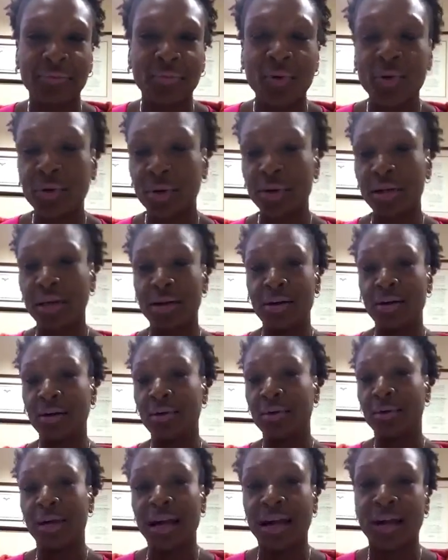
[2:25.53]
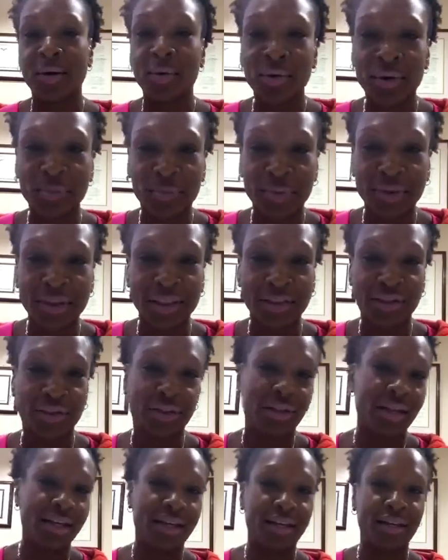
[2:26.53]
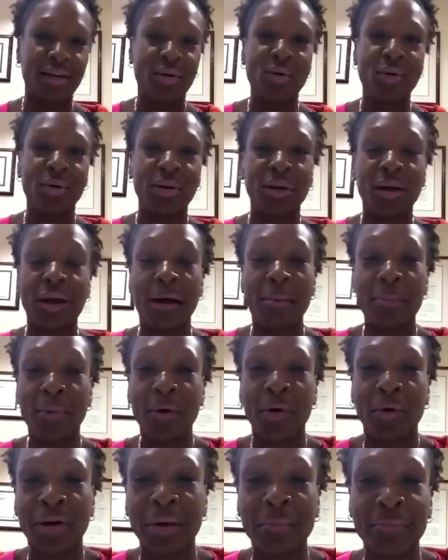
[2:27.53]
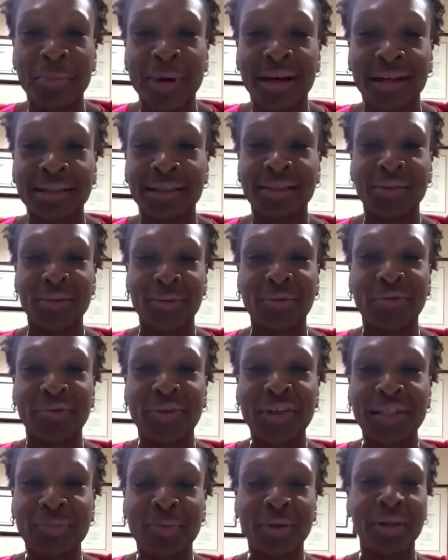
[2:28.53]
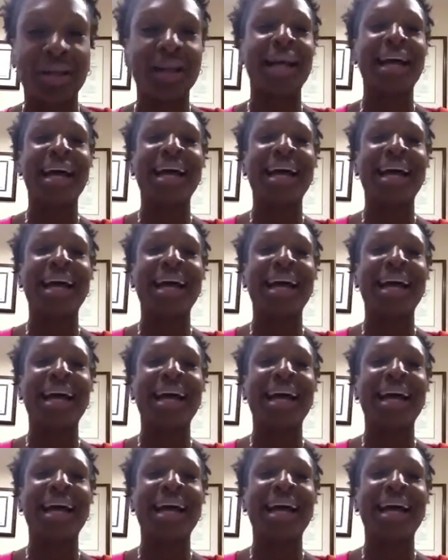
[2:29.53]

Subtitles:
You think, oh, I got order protection. I can't call her. I'm going to inbox her on Facebook.